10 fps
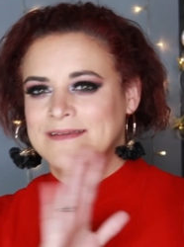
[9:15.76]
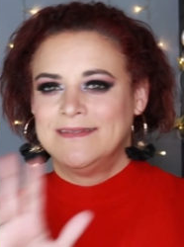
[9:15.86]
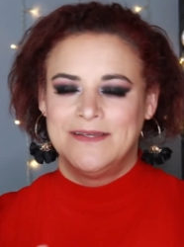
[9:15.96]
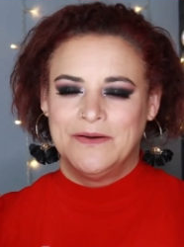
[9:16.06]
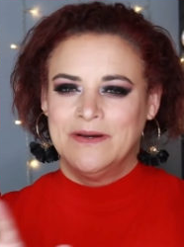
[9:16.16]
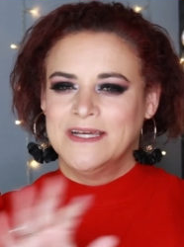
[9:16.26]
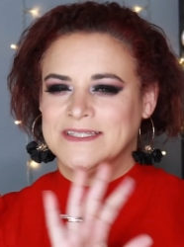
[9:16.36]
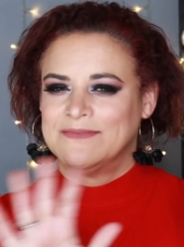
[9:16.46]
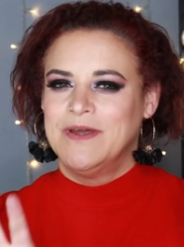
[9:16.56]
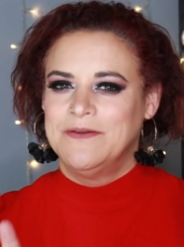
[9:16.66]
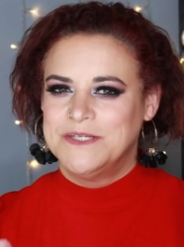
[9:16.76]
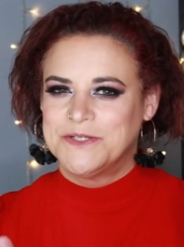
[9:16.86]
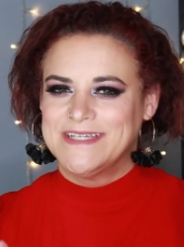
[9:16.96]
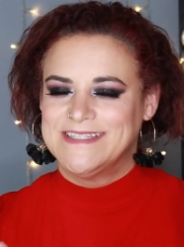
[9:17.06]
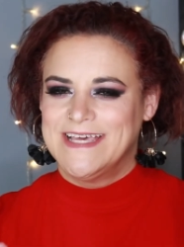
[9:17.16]
So I just want to
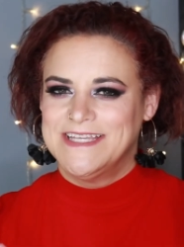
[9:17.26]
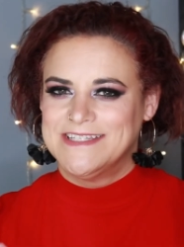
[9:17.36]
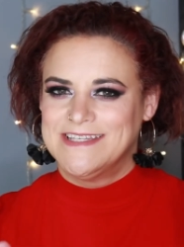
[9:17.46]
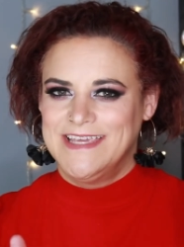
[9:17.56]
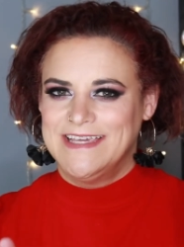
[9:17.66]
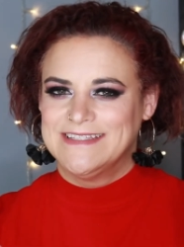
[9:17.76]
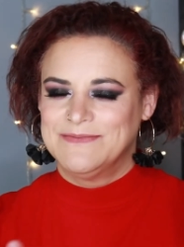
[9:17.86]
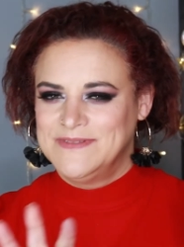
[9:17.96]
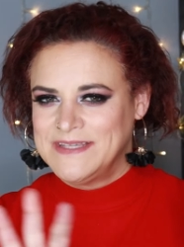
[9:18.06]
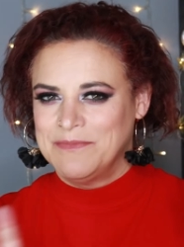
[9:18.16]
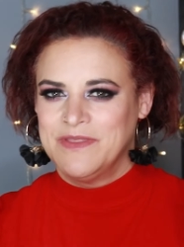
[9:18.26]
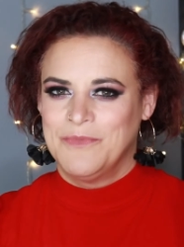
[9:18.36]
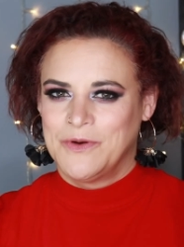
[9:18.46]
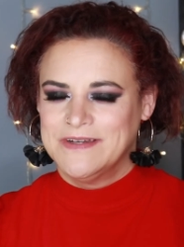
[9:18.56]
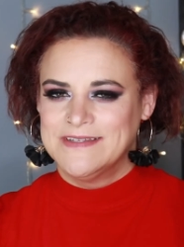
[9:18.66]
address that just in case some of the
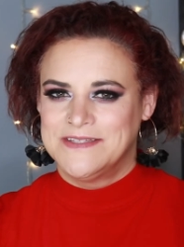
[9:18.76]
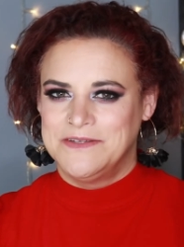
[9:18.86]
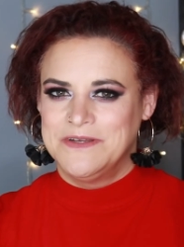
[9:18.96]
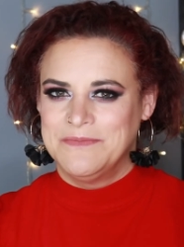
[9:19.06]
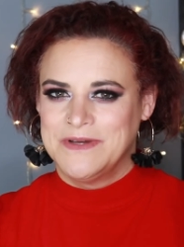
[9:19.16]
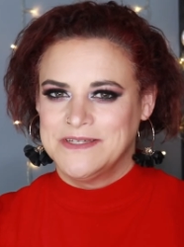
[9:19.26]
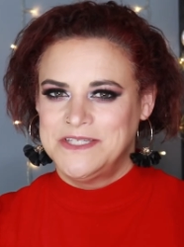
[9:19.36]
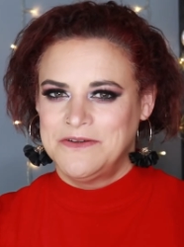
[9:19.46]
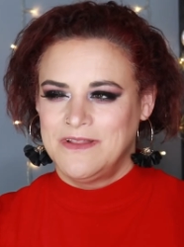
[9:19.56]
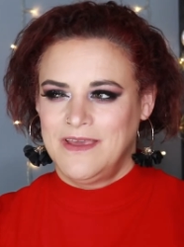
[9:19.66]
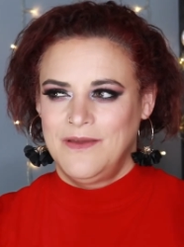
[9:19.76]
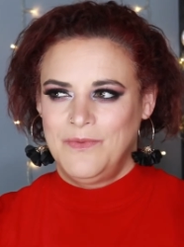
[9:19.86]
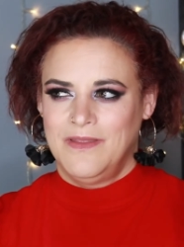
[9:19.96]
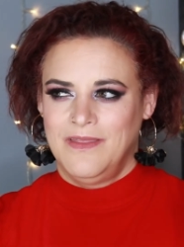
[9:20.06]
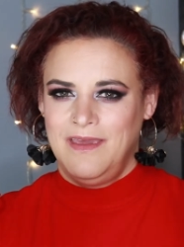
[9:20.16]
more astute amongst you are like,
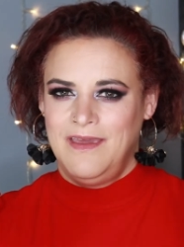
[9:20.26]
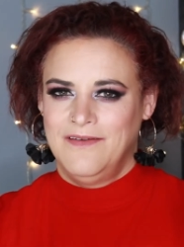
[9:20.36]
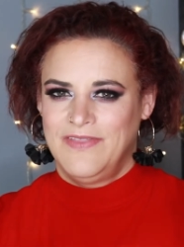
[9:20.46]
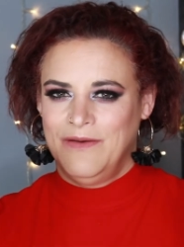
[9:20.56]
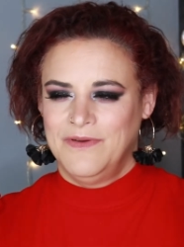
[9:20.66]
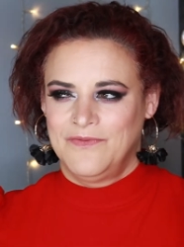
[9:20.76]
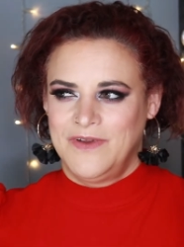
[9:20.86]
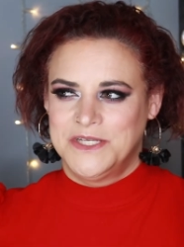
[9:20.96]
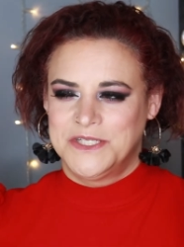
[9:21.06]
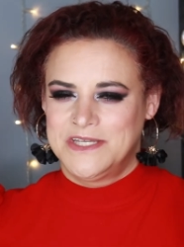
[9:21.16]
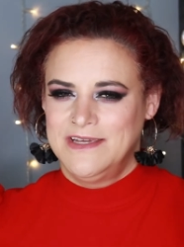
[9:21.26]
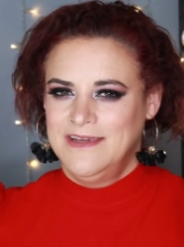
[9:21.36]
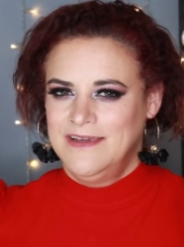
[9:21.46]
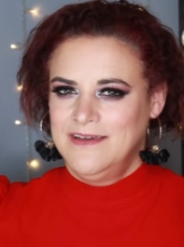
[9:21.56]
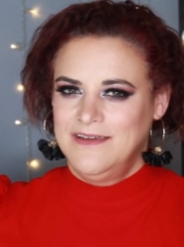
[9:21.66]
well, hey, if that one reached
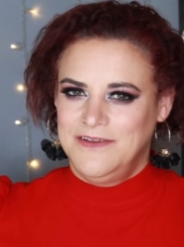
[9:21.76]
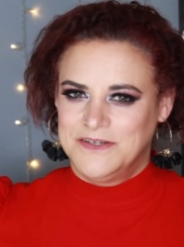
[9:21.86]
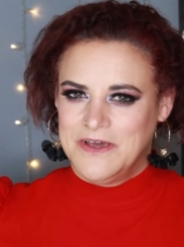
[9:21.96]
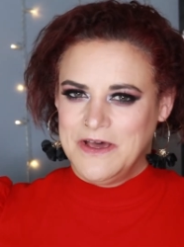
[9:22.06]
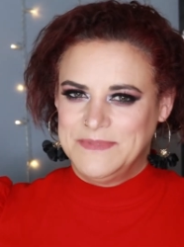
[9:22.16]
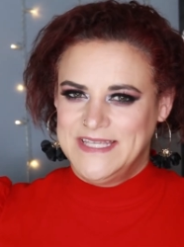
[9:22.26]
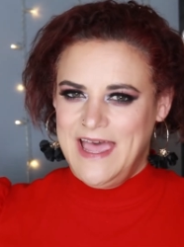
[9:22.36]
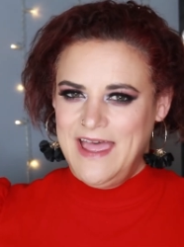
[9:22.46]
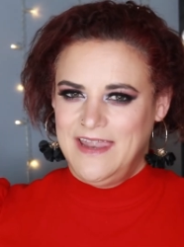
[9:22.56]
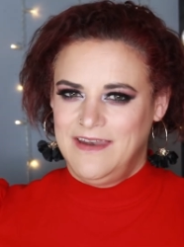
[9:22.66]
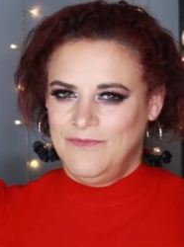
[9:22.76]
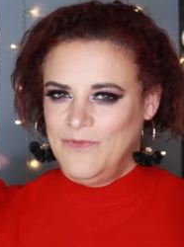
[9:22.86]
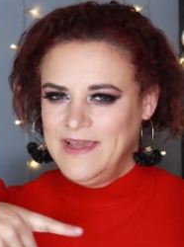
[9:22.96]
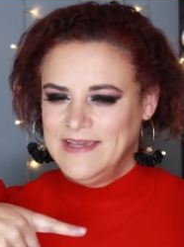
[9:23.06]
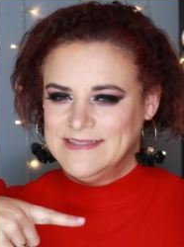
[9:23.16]
your top 10,
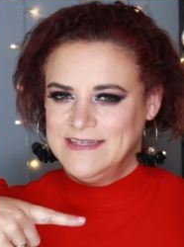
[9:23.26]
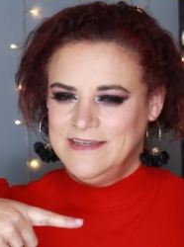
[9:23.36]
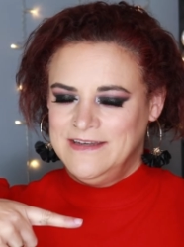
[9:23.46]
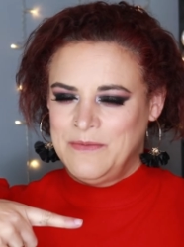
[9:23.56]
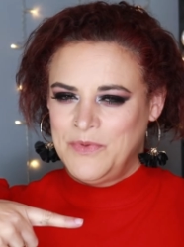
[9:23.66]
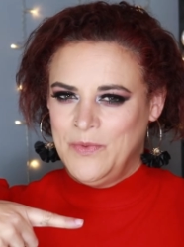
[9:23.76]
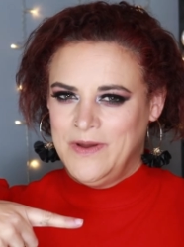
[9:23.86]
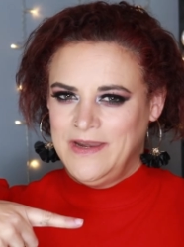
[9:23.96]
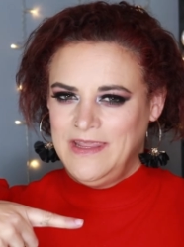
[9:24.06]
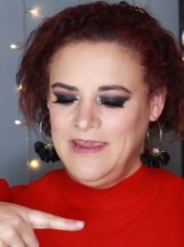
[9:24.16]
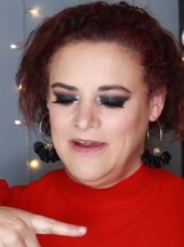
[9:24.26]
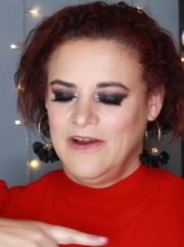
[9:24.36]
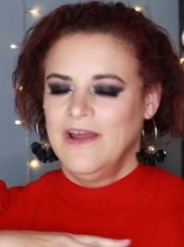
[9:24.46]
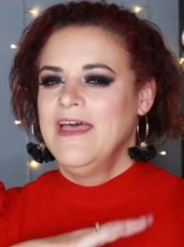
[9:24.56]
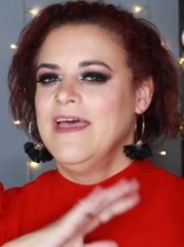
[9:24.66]
why isn't it number one
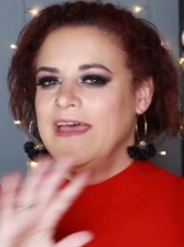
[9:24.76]
here?